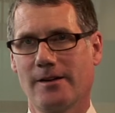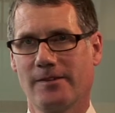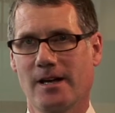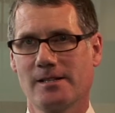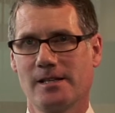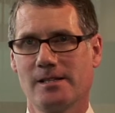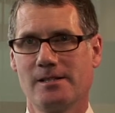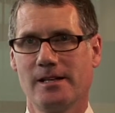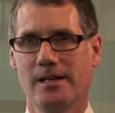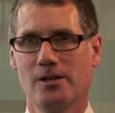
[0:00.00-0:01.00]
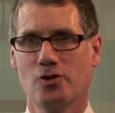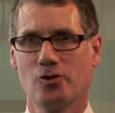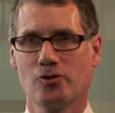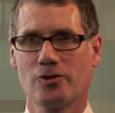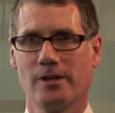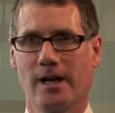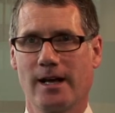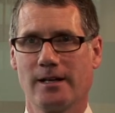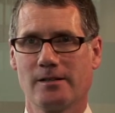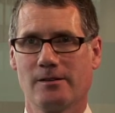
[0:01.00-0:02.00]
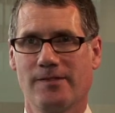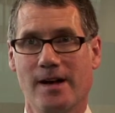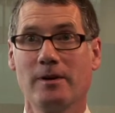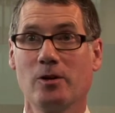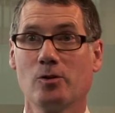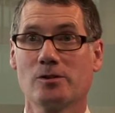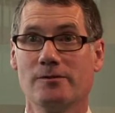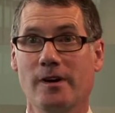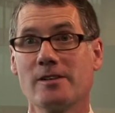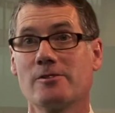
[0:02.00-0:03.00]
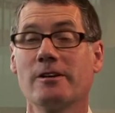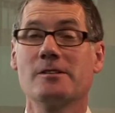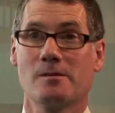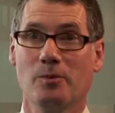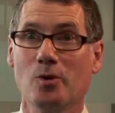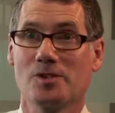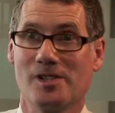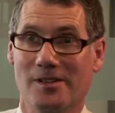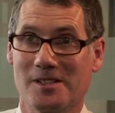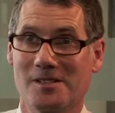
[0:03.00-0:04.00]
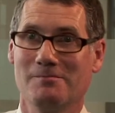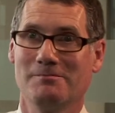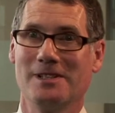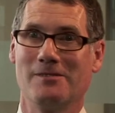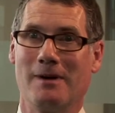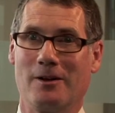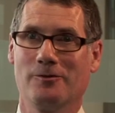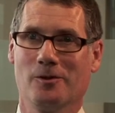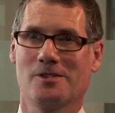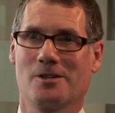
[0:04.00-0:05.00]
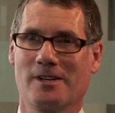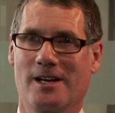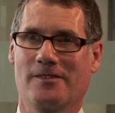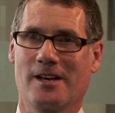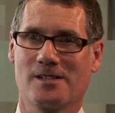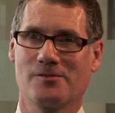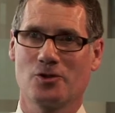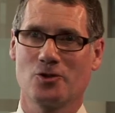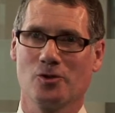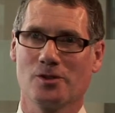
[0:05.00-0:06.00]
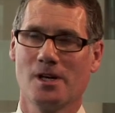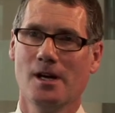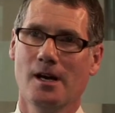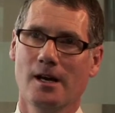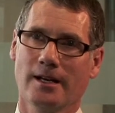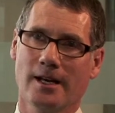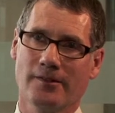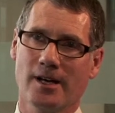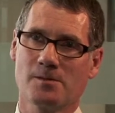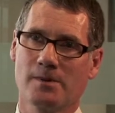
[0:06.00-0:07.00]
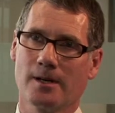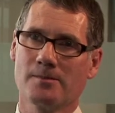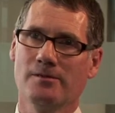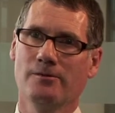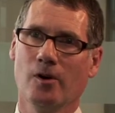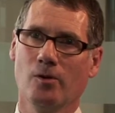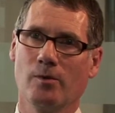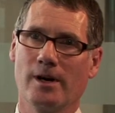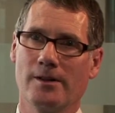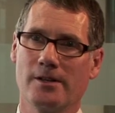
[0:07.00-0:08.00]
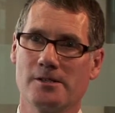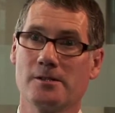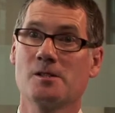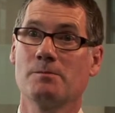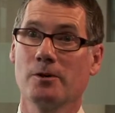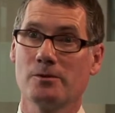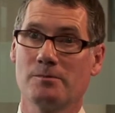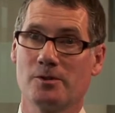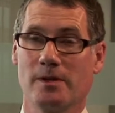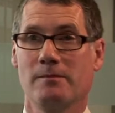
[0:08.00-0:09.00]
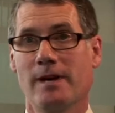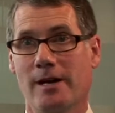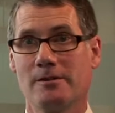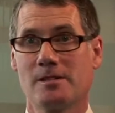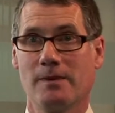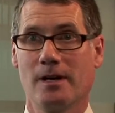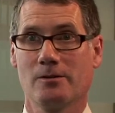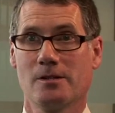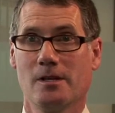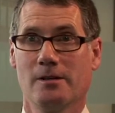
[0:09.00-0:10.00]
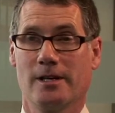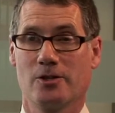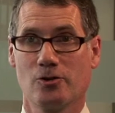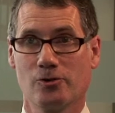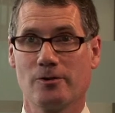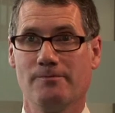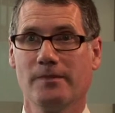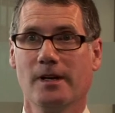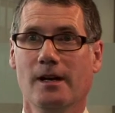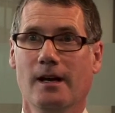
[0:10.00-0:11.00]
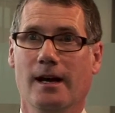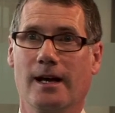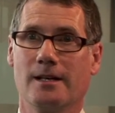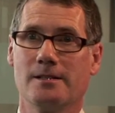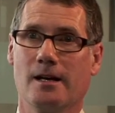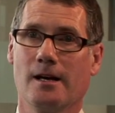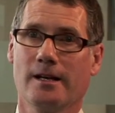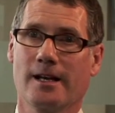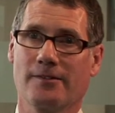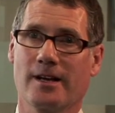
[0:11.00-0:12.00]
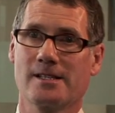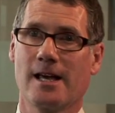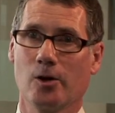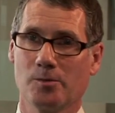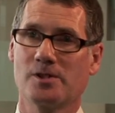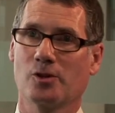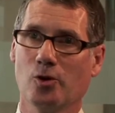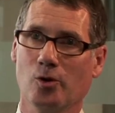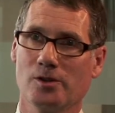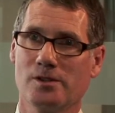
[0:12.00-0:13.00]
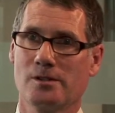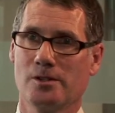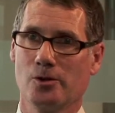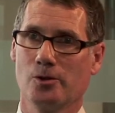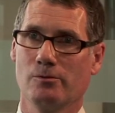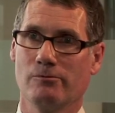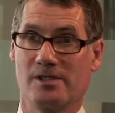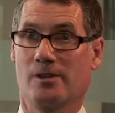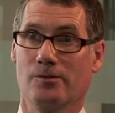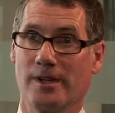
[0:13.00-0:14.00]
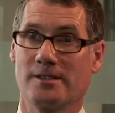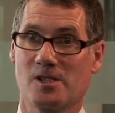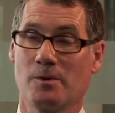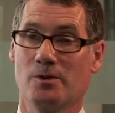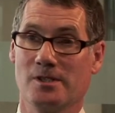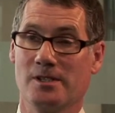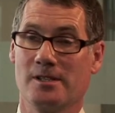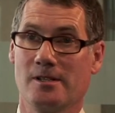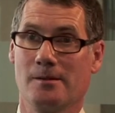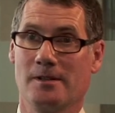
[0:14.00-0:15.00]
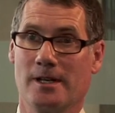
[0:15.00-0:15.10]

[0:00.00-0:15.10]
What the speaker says: Cafcass is the Children and Family Court Advisory and Support Service. Bit of a mouthful, so Cafcass for short. Cafcass becomes involved where there's a dispute between parents about their children. And Cafcass helps the court to resolve that dispute and to determine